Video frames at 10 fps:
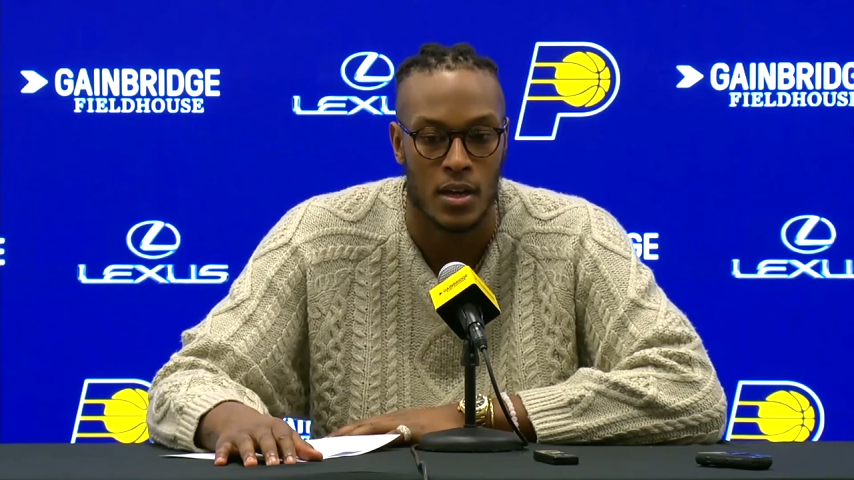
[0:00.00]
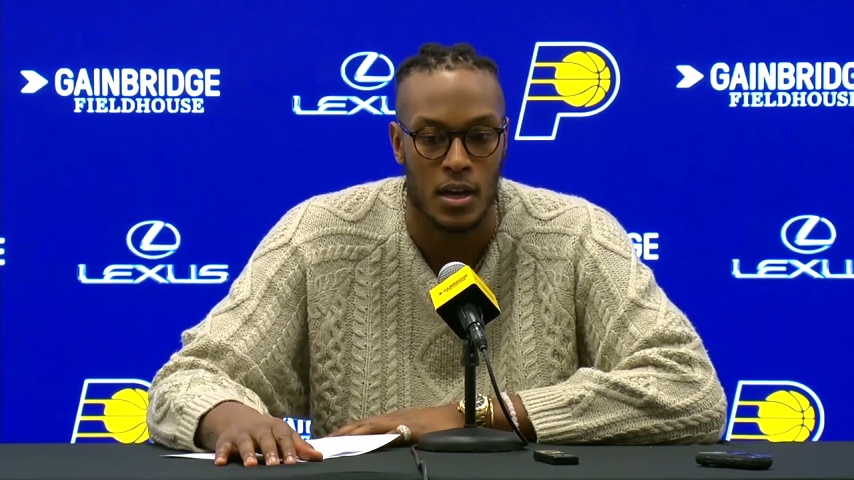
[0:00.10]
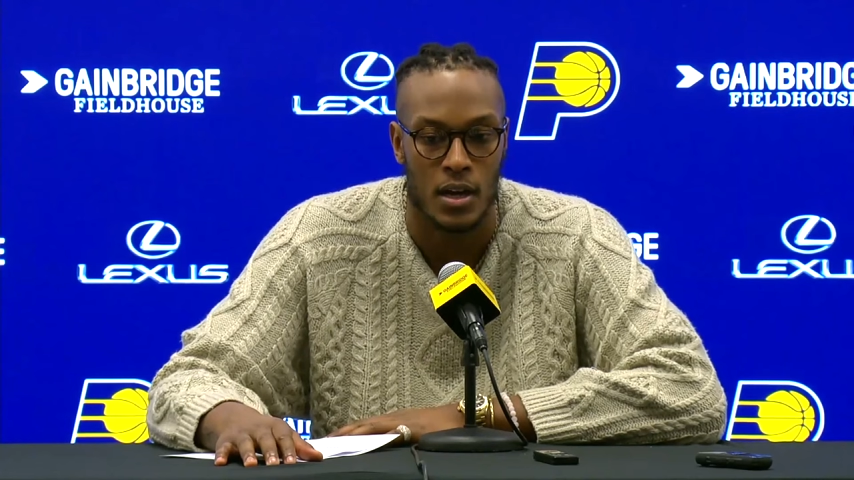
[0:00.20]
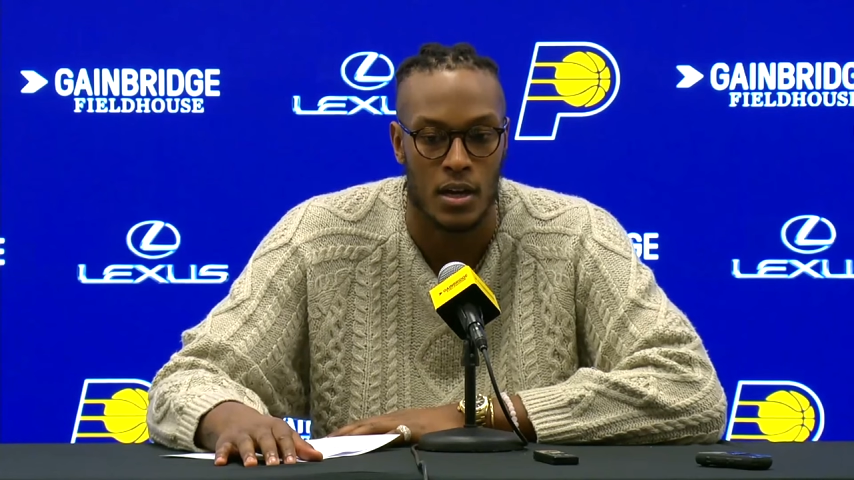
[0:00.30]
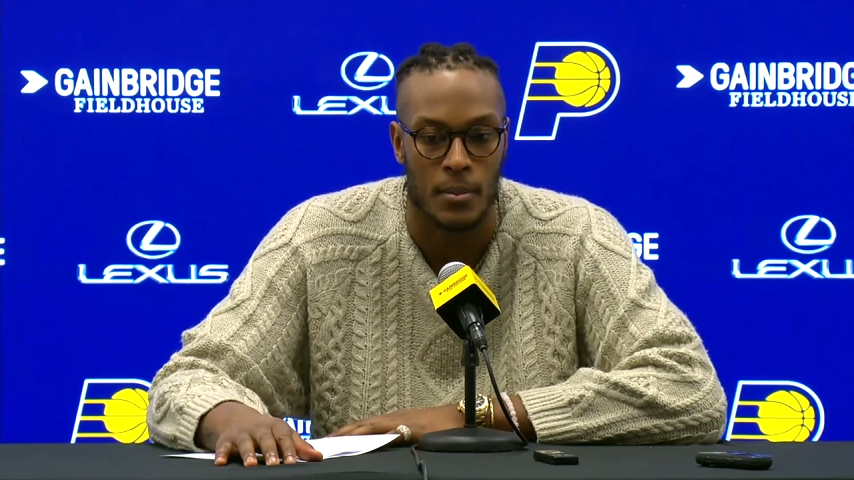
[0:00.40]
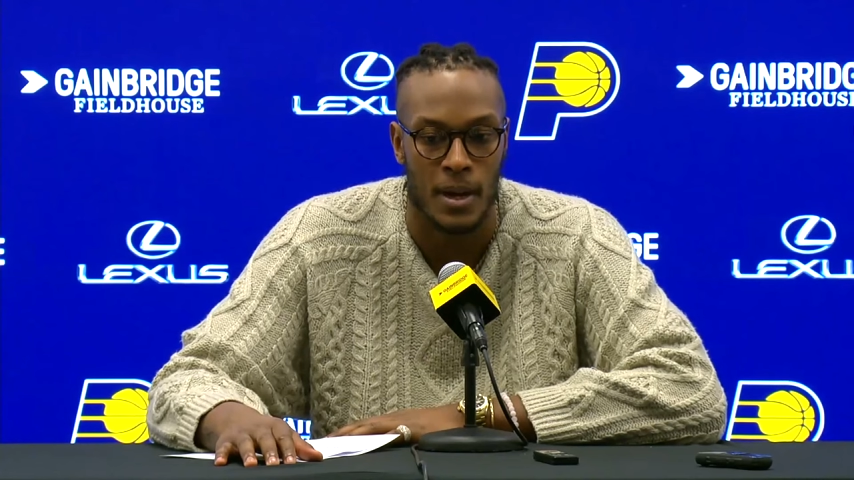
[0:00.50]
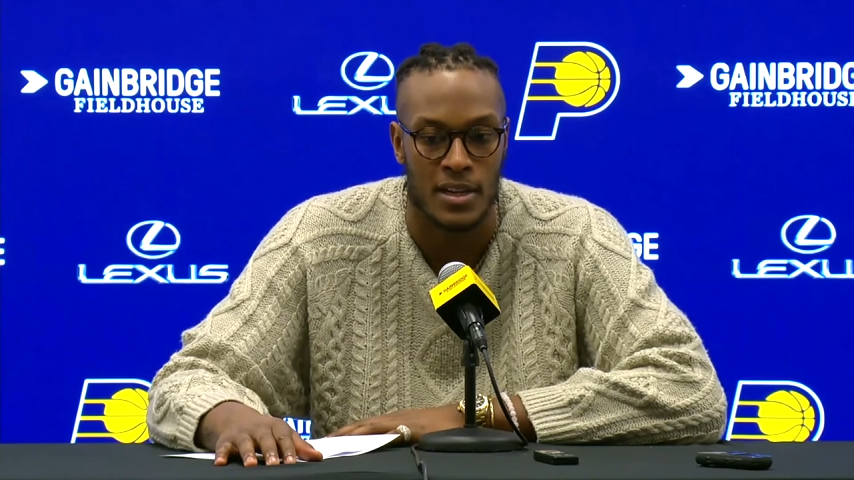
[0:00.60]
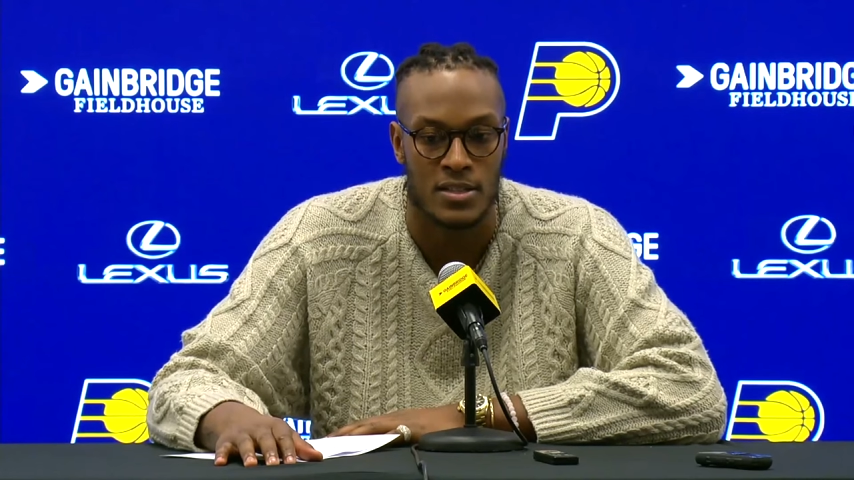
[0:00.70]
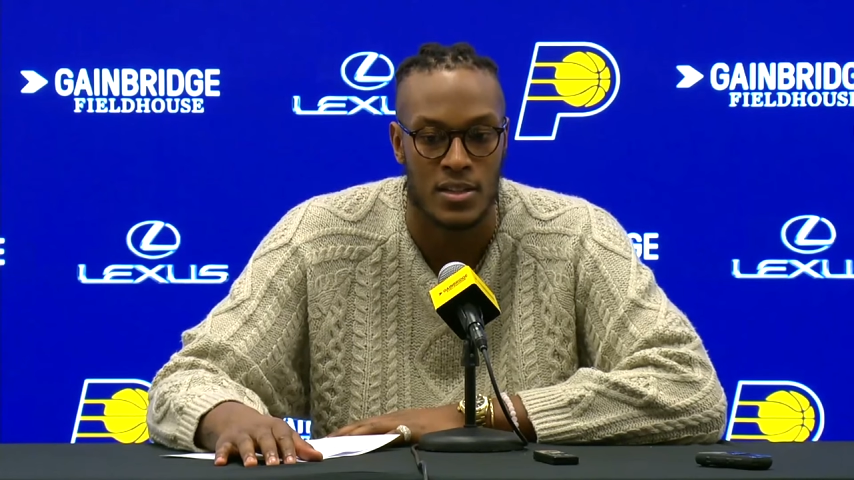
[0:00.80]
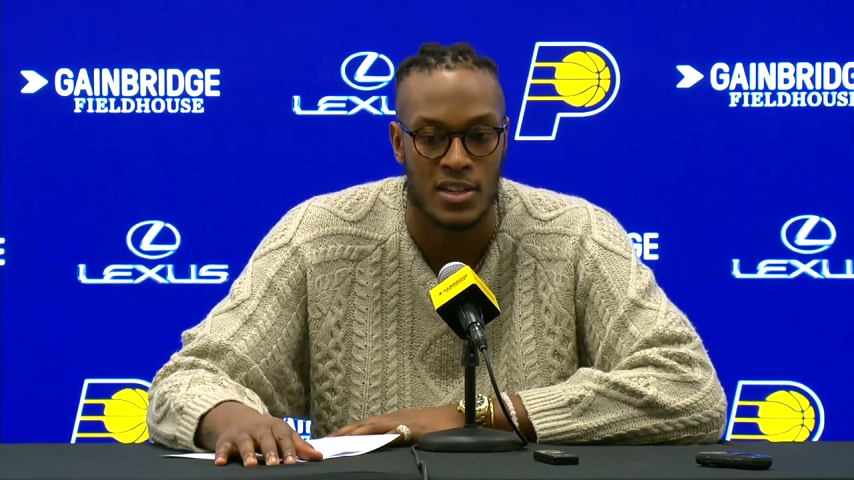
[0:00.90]
uh, um, I
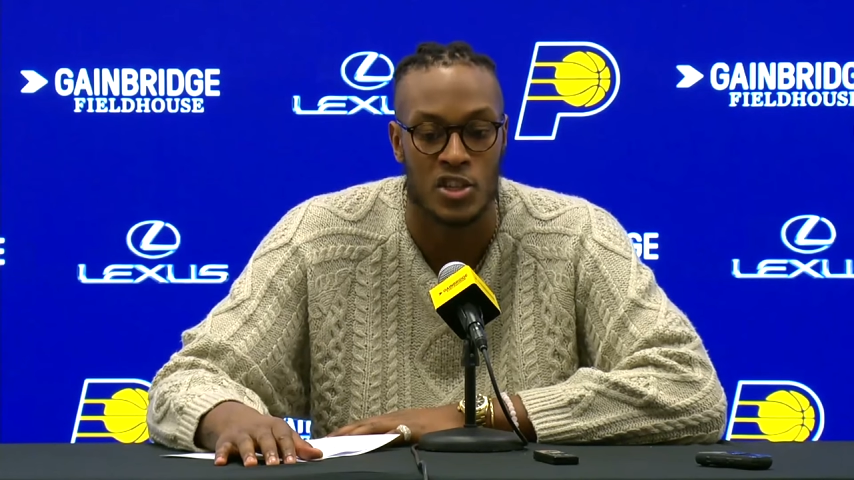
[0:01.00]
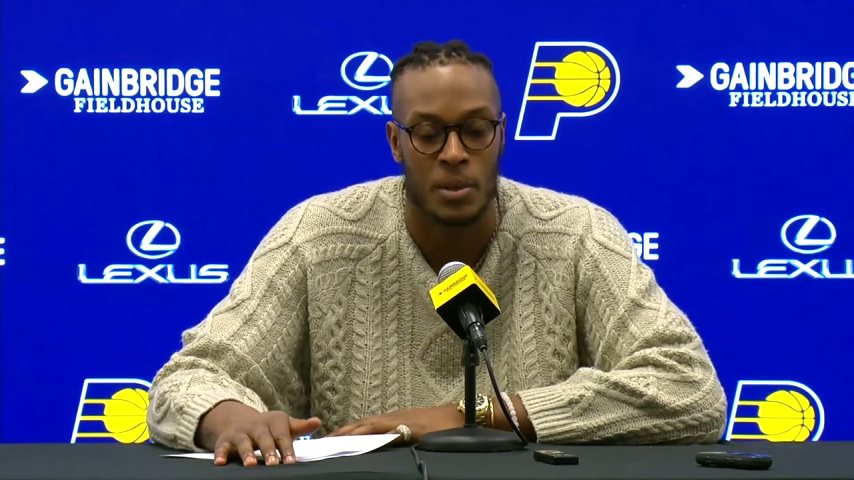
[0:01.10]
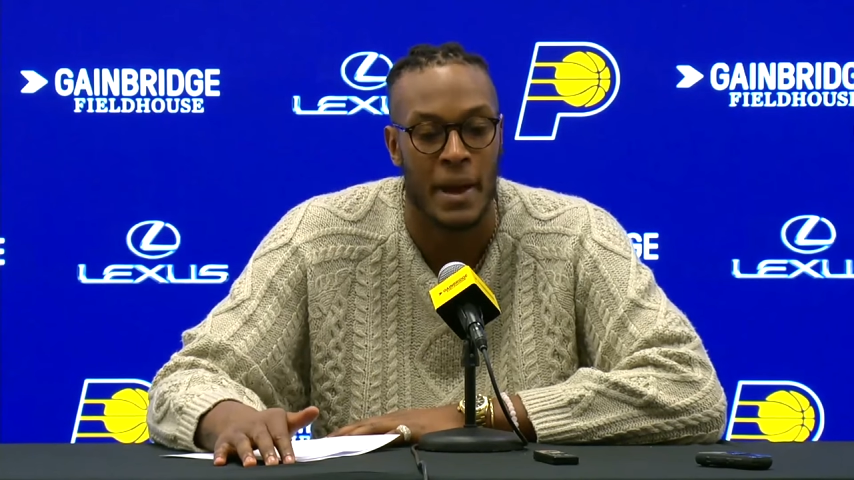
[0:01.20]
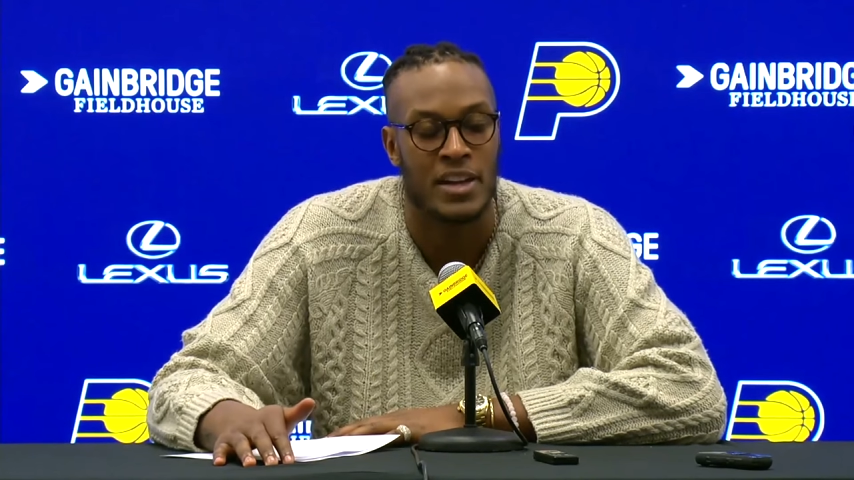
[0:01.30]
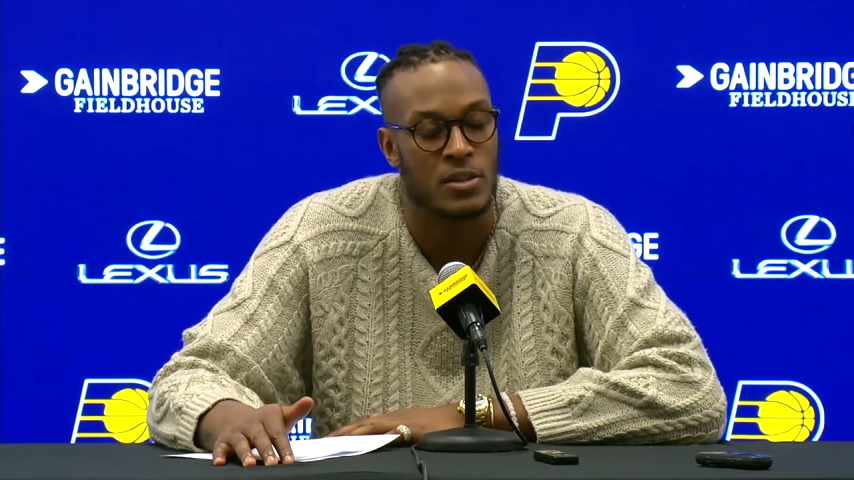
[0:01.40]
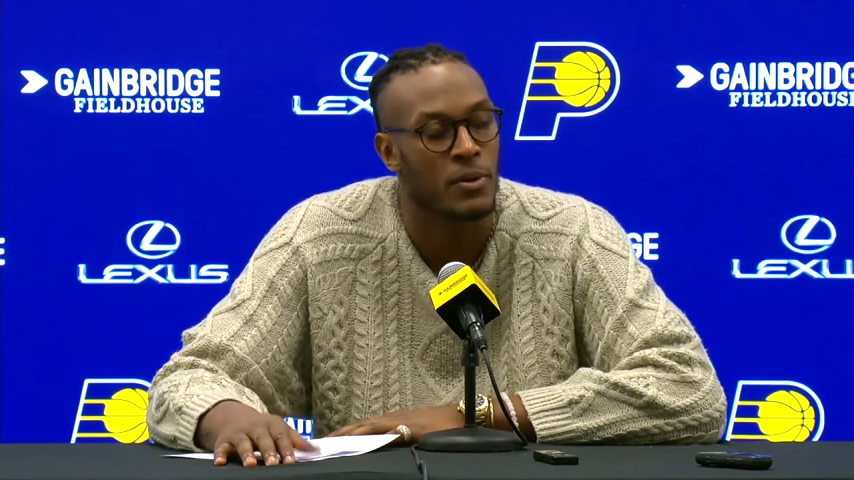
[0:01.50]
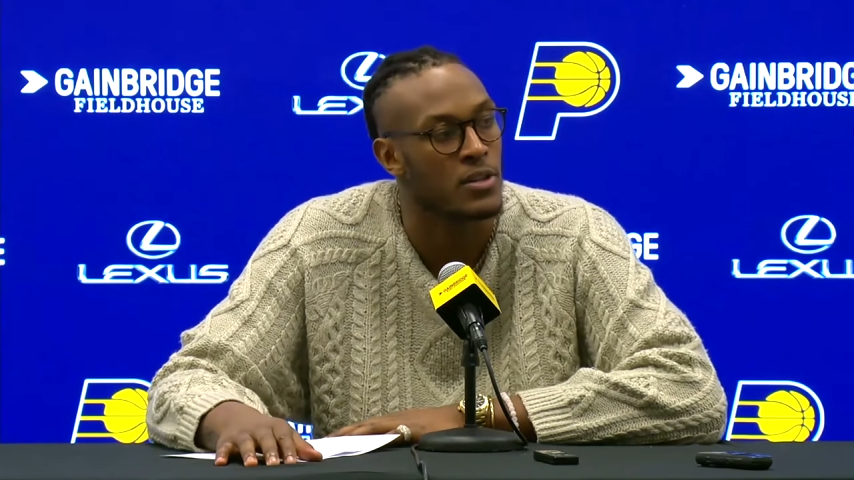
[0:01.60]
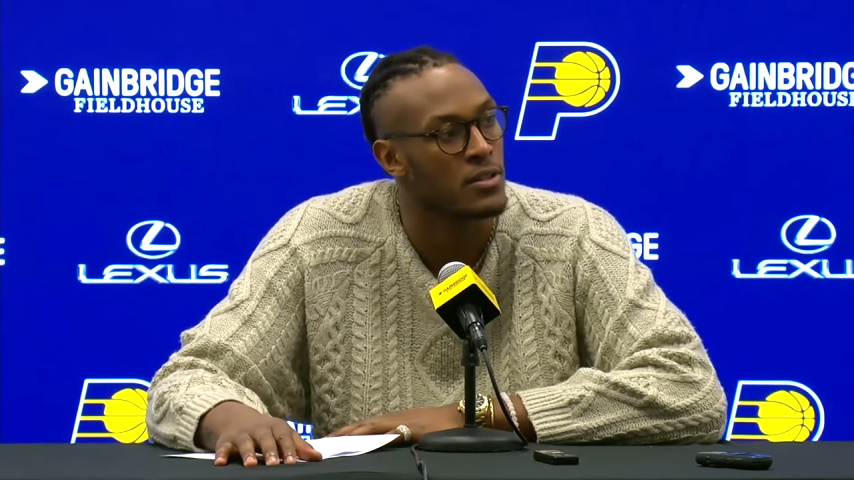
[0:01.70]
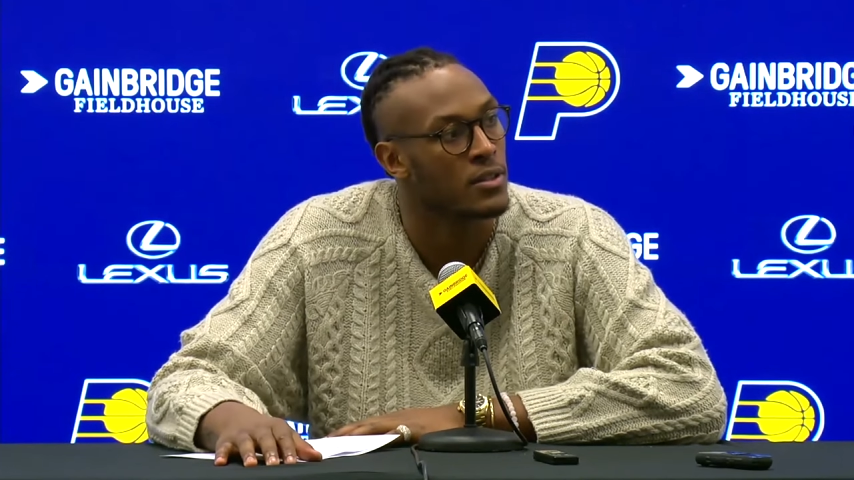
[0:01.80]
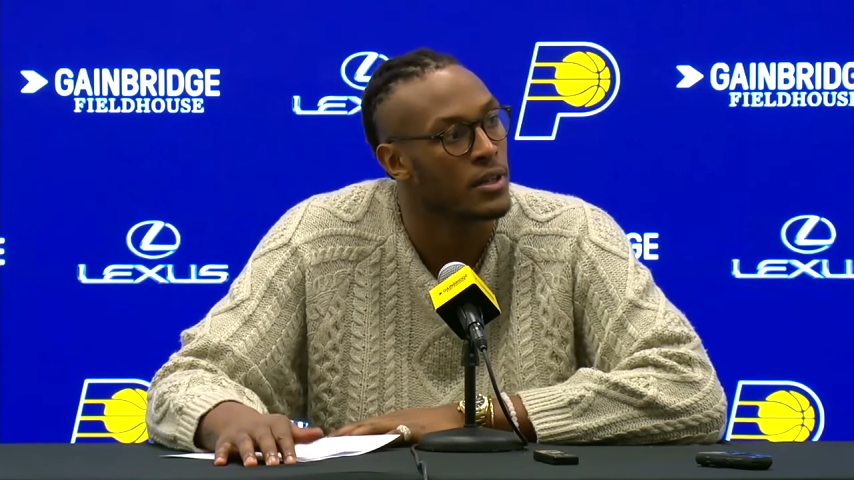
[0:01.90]
just I took the matchup
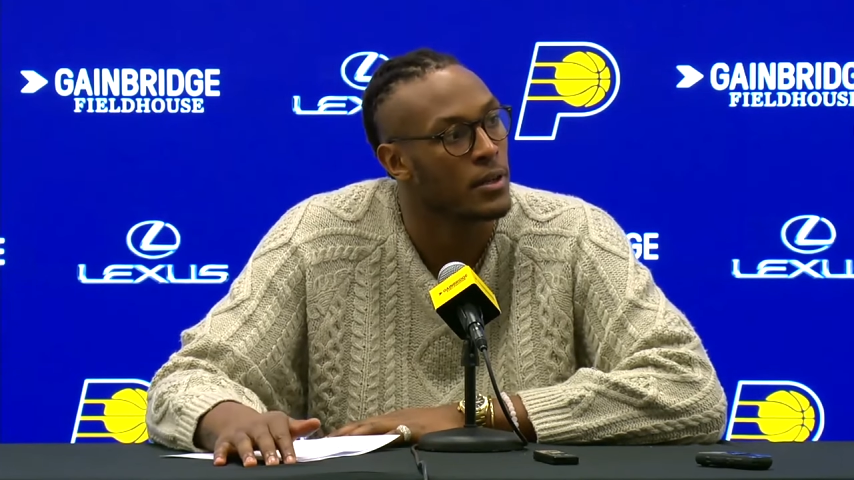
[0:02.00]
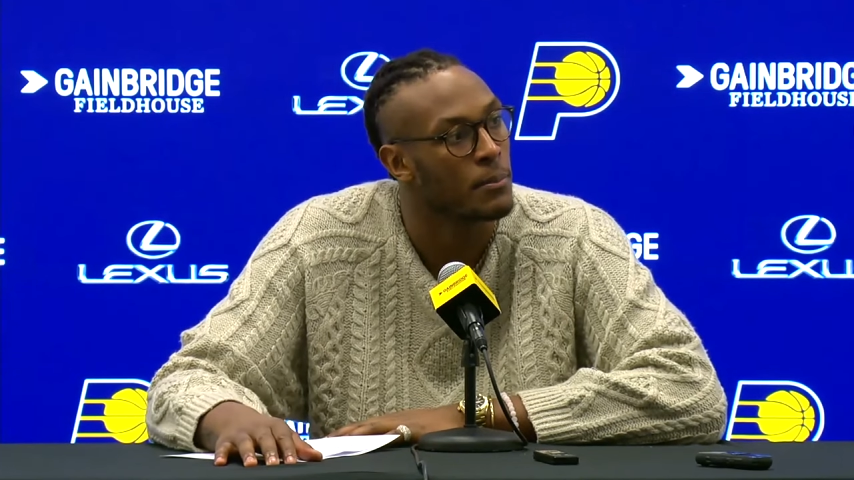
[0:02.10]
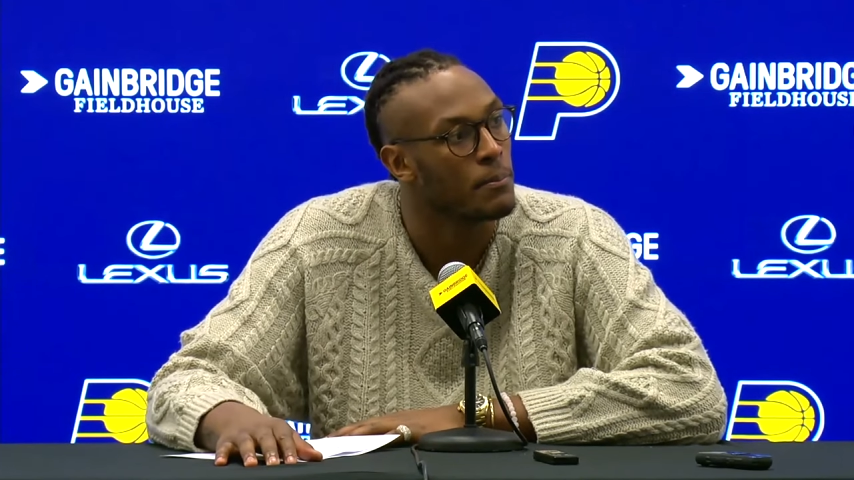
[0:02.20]
personally. Yeah.